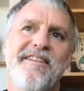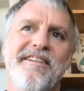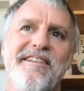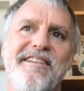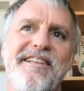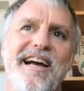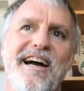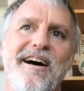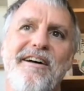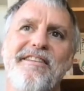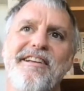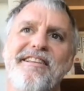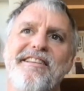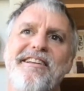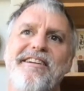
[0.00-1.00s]
Now
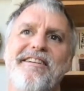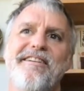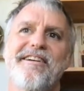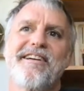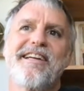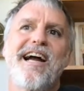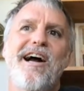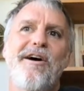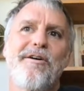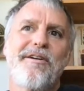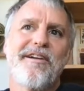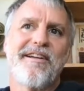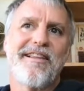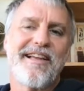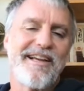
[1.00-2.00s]
that there are
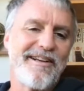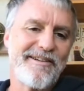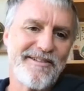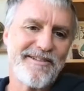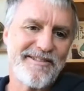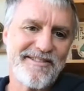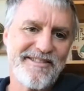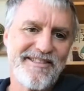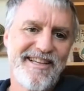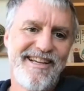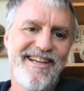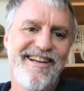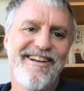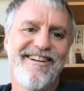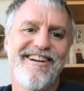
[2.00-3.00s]
calculators,
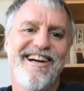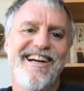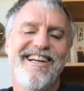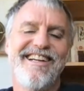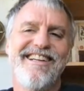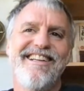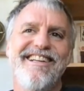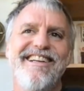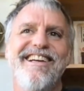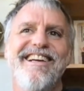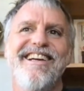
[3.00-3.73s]
right?